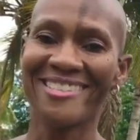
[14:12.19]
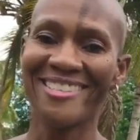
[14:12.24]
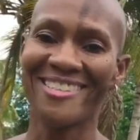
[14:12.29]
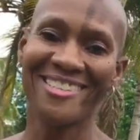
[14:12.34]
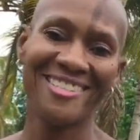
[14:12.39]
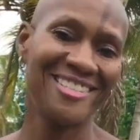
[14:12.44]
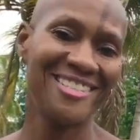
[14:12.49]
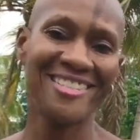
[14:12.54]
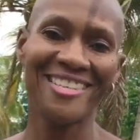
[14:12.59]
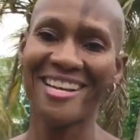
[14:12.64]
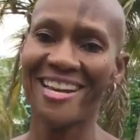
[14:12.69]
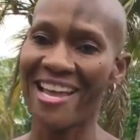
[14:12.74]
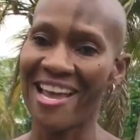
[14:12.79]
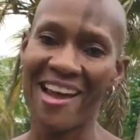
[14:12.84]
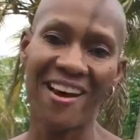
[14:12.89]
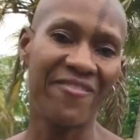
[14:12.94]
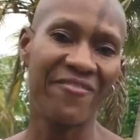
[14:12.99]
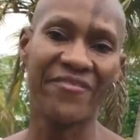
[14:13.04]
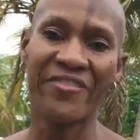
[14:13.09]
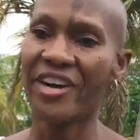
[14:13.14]
and you're just gonna
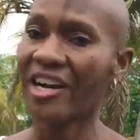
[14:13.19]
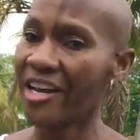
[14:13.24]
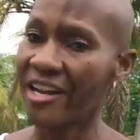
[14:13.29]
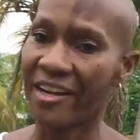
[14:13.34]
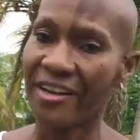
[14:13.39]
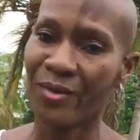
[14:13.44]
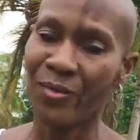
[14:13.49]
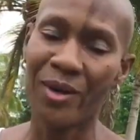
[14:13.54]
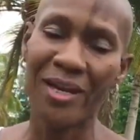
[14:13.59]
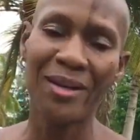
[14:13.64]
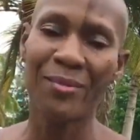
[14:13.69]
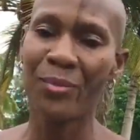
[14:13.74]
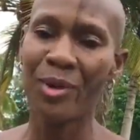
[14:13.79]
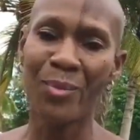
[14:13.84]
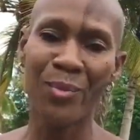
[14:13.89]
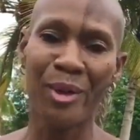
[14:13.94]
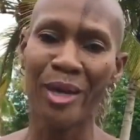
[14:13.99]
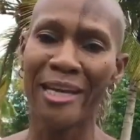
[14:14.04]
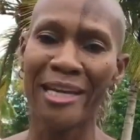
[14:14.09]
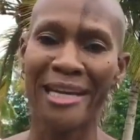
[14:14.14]
have fun.
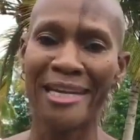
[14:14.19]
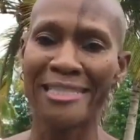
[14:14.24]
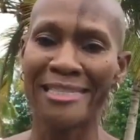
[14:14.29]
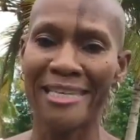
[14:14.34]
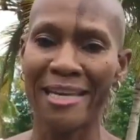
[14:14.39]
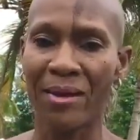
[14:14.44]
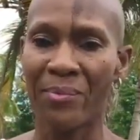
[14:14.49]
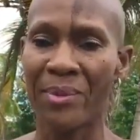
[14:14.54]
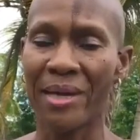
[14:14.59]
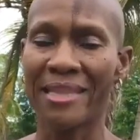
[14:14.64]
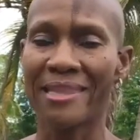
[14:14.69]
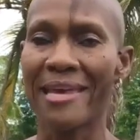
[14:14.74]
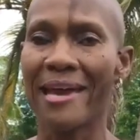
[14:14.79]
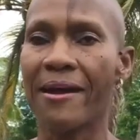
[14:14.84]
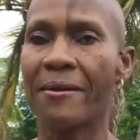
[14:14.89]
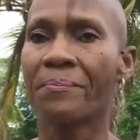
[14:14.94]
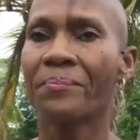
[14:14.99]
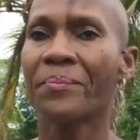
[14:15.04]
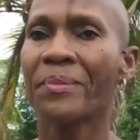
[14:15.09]
What more can I say about that?